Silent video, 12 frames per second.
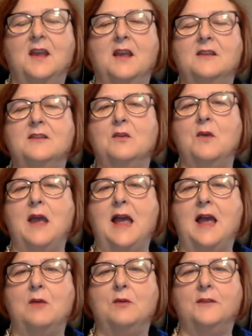So
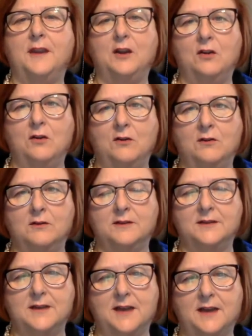how are they
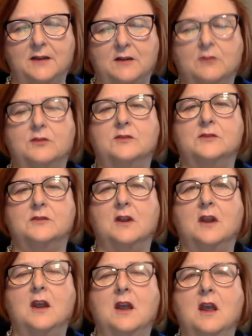currently diagnosed?
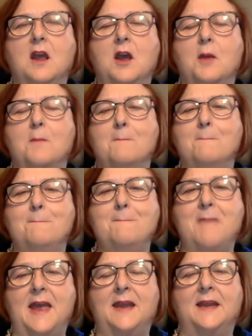
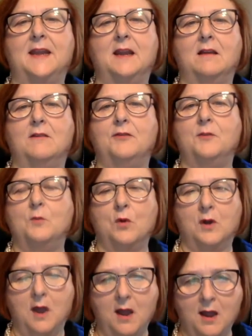Many of the
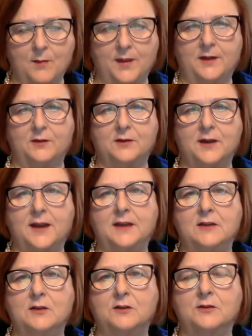more common are
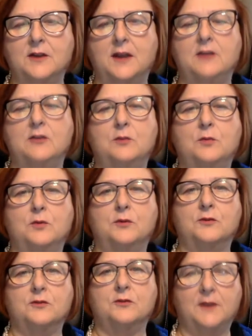diagnosed on newborn
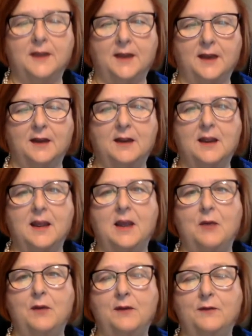screening.
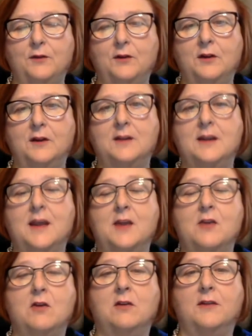However, not
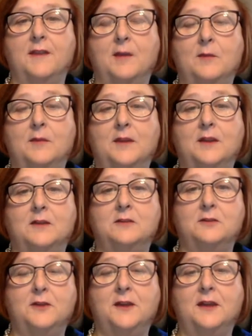all of them,
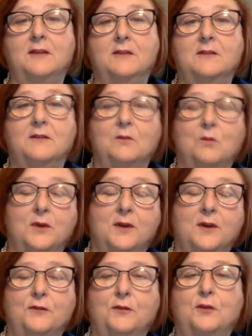including one
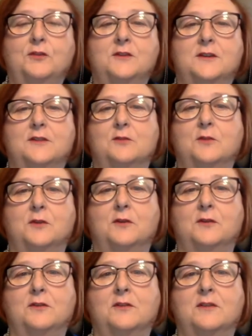of the first
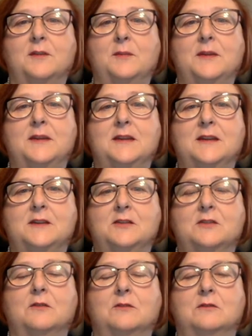disorders, CPT2.